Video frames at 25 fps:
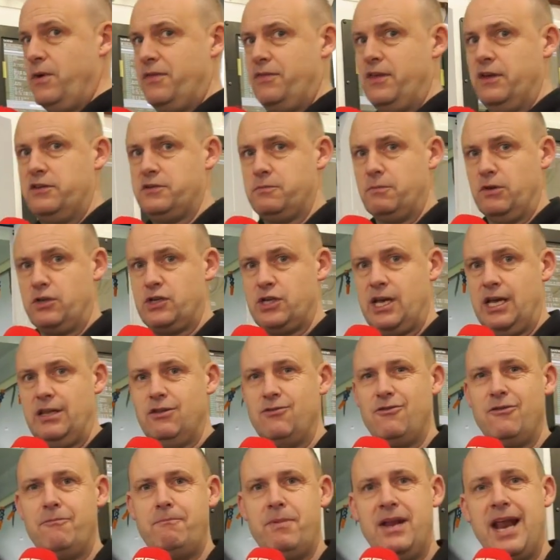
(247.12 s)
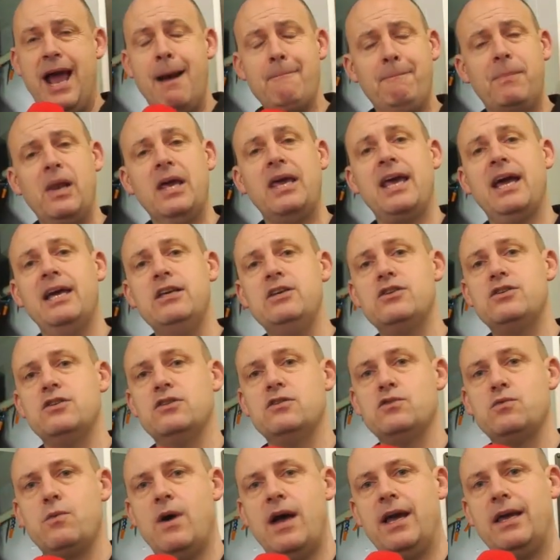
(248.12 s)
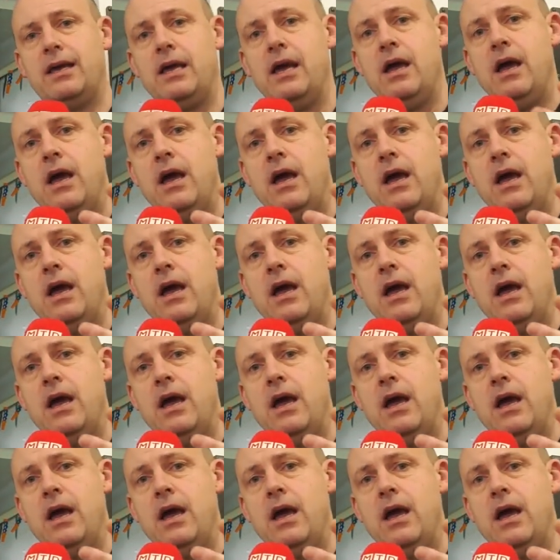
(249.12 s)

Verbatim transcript: with this machine. There have been applications where